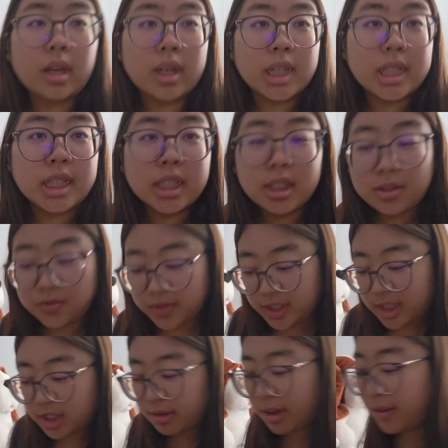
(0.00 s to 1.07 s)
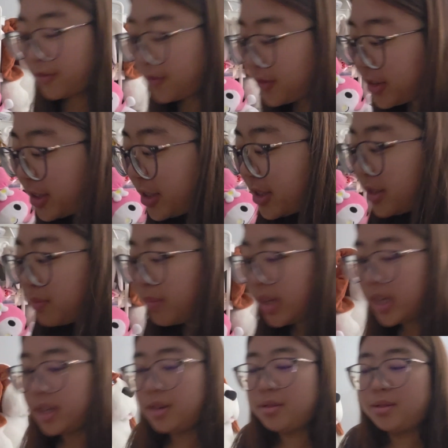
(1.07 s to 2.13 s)
I just finished my first
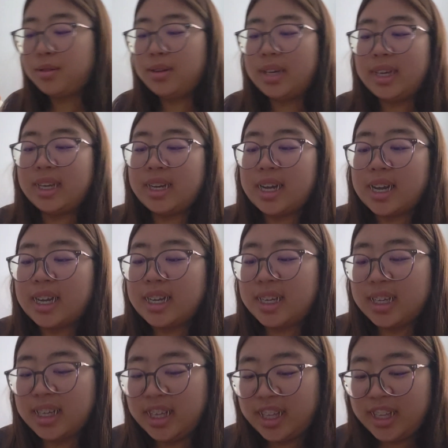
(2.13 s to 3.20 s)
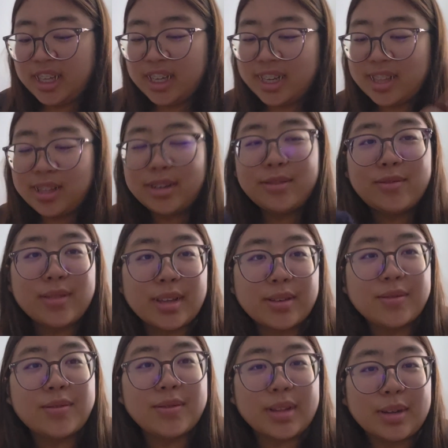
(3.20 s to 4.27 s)
panel and a lot of
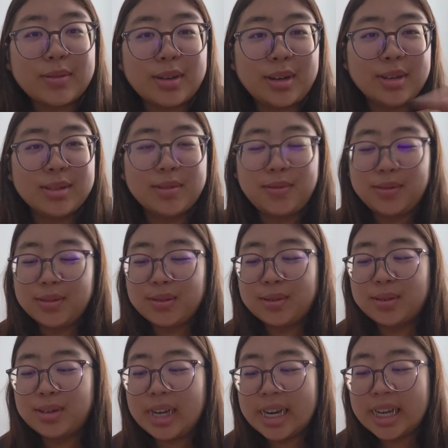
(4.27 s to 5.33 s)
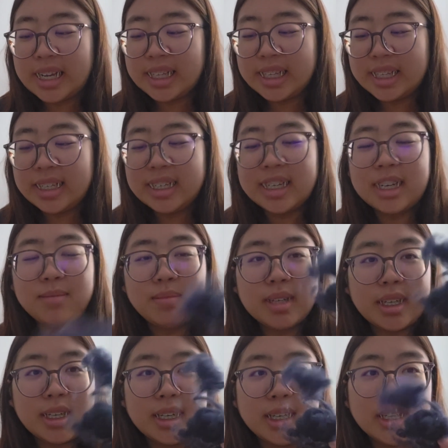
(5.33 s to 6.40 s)
like fluff got on the floor and I cleaned it up.
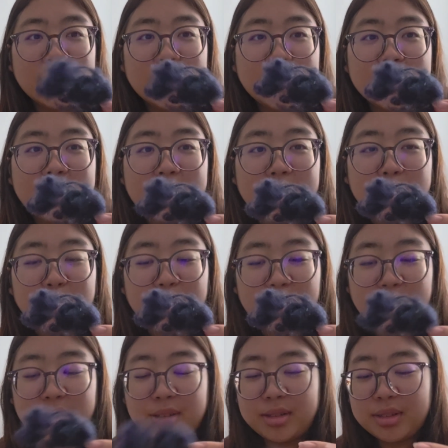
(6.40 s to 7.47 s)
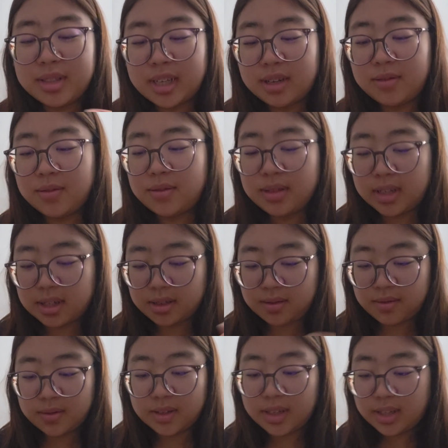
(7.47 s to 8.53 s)
This is a ball of fluff
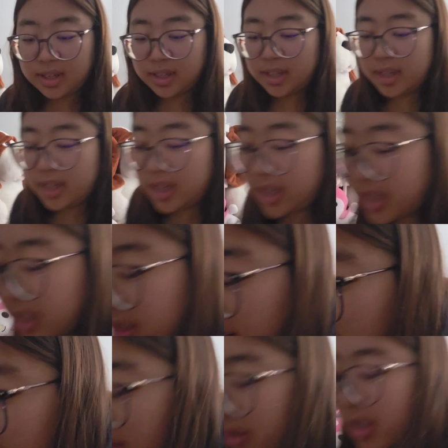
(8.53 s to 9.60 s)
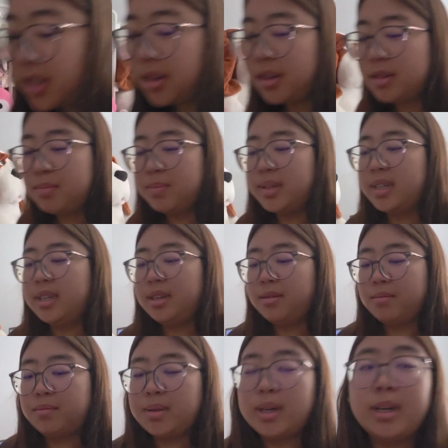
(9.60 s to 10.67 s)
and it's all over the carpet,
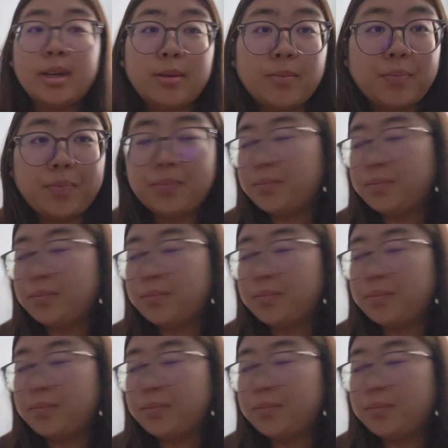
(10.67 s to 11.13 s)
but